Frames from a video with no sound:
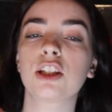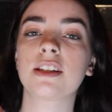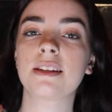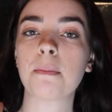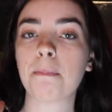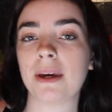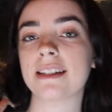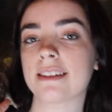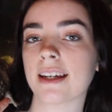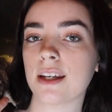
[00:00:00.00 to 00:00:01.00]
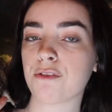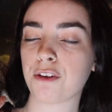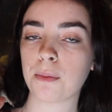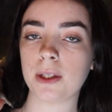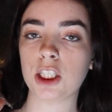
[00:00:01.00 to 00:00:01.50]
just some basic
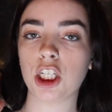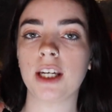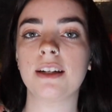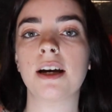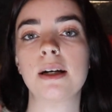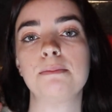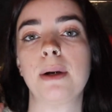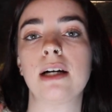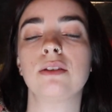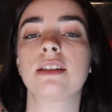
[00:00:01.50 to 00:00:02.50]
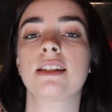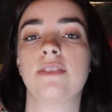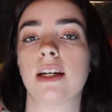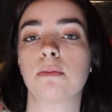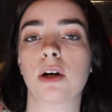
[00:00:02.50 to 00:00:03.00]
information about
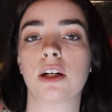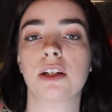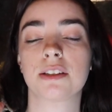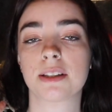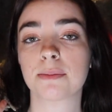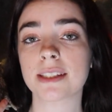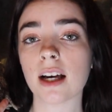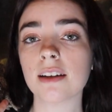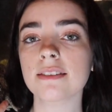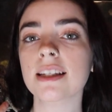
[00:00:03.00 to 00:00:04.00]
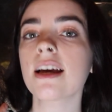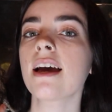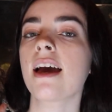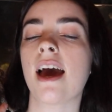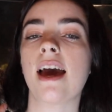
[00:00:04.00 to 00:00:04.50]
Savannah monitors themselves.
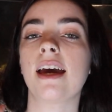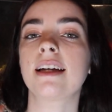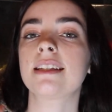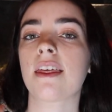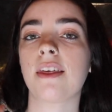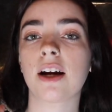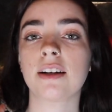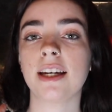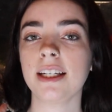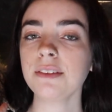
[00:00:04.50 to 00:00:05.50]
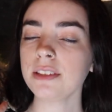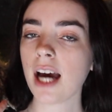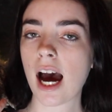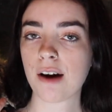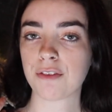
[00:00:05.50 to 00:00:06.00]
And they are native to
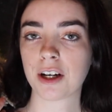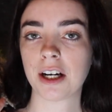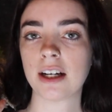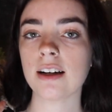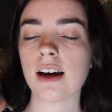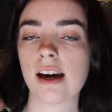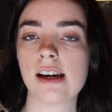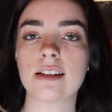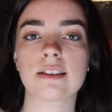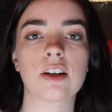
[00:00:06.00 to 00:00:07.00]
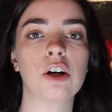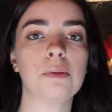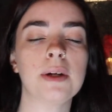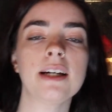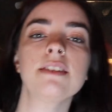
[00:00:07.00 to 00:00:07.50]
Africa, and so
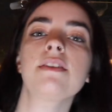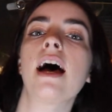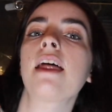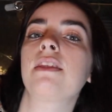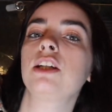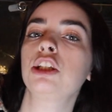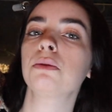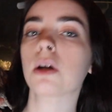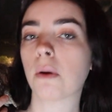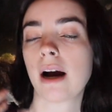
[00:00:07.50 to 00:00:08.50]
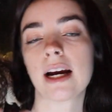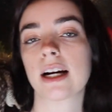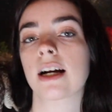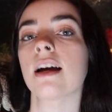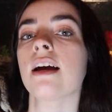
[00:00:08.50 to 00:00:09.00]
because of that, they do
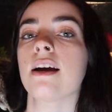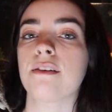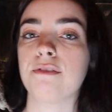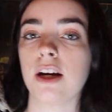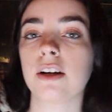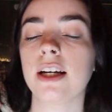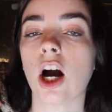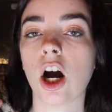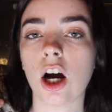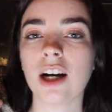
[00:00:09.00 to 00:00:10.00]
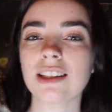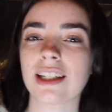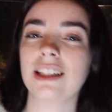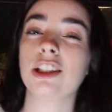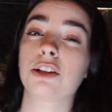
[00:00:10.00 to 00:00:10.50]
require very hot
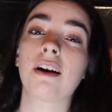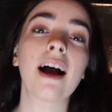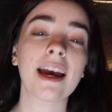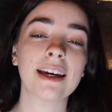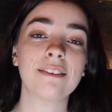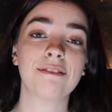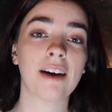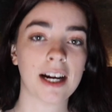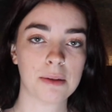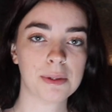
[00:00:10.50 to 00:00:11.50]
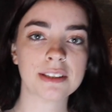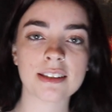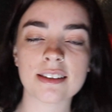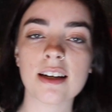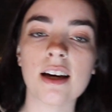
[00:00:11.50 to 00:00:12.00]
and dry environments.